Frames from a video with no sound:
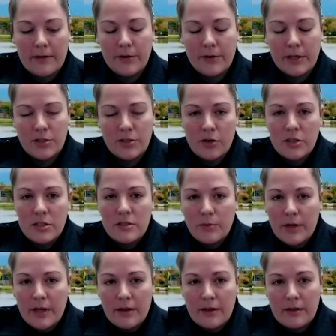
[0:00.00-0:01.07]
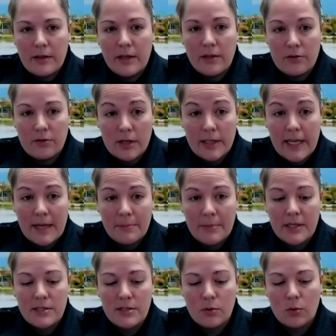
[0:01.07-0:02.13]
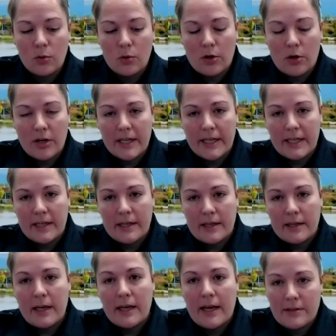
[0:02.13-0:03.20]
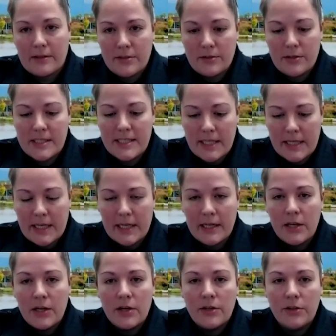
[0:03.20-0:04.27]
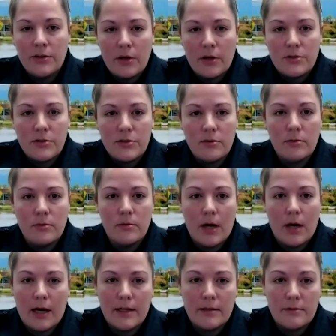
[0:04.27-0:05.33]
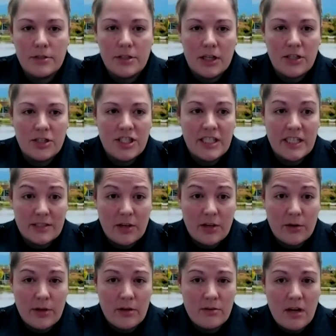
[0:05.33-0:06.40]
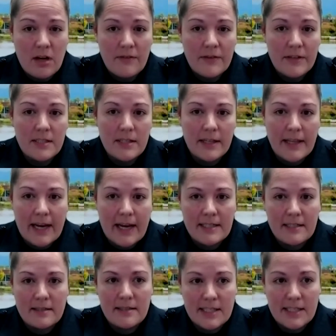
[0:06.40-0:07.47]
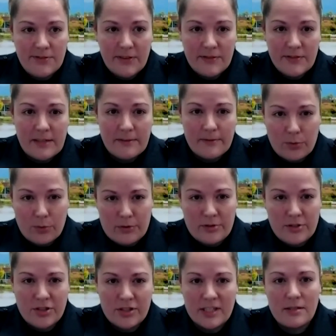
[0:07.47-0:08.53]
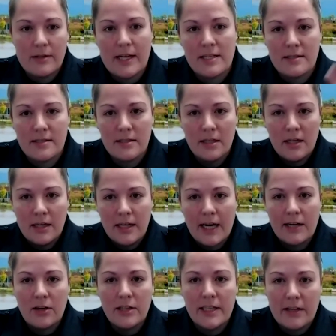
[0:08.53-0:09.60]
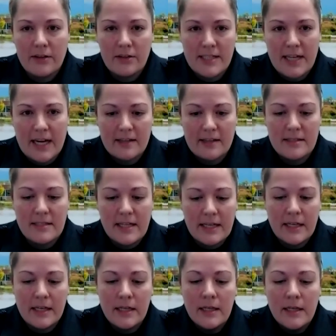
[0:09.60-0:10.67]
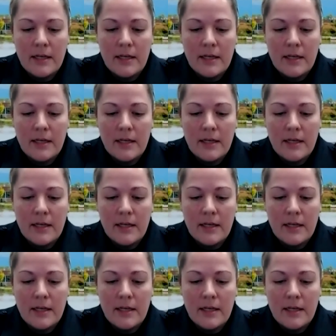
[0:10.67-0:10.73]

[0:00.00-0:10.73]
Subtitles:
you get charged with either on campus or in Altoona City, you go to Judge D'Antonio's office, and that is at 615 4th Street. So that's kind of on the other side of the city.